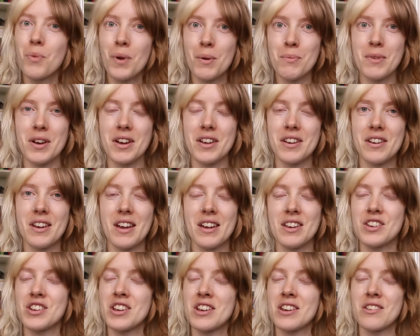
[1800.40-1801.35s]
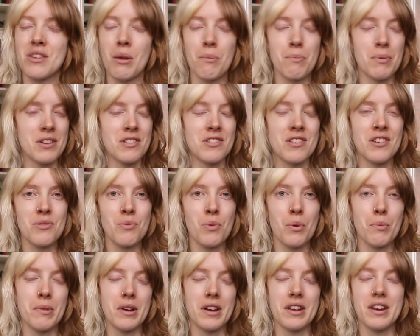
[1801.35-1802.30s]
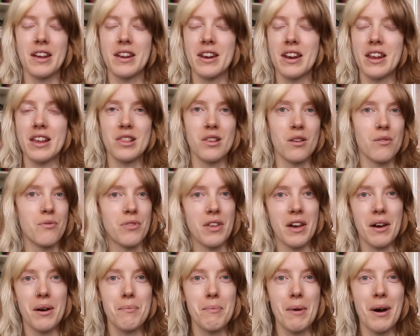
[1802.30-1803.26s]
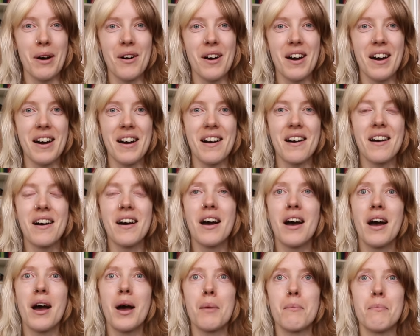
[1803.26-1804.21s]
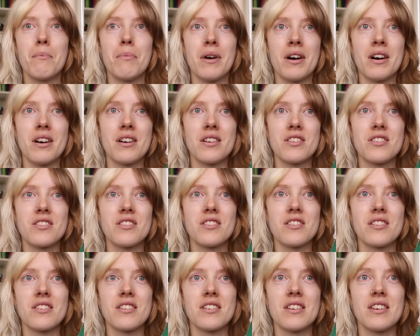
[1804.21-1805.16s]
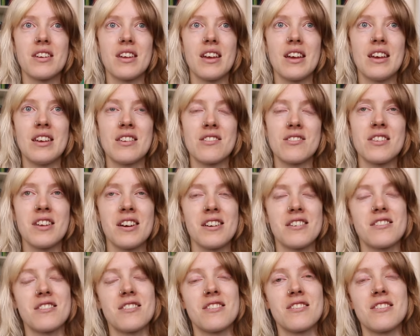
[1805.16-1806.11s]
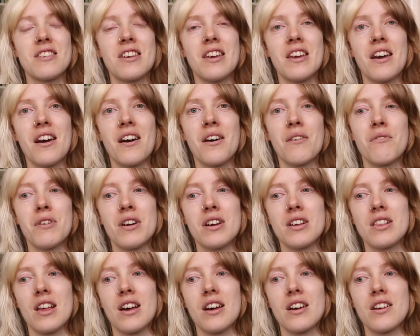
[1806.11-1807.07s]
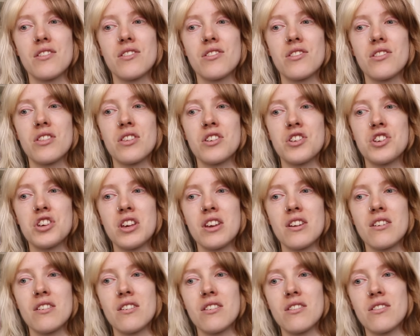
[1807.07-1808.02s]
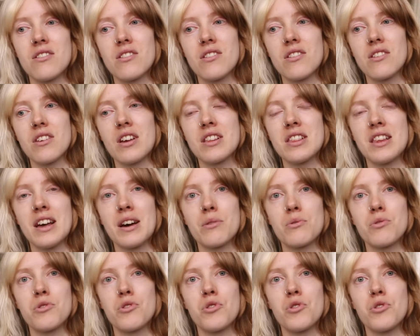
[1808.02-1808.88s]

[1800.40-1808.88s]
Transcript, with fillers: woman and she is a businesswoman and I love that about her but it's nice to see her realise that she is allowed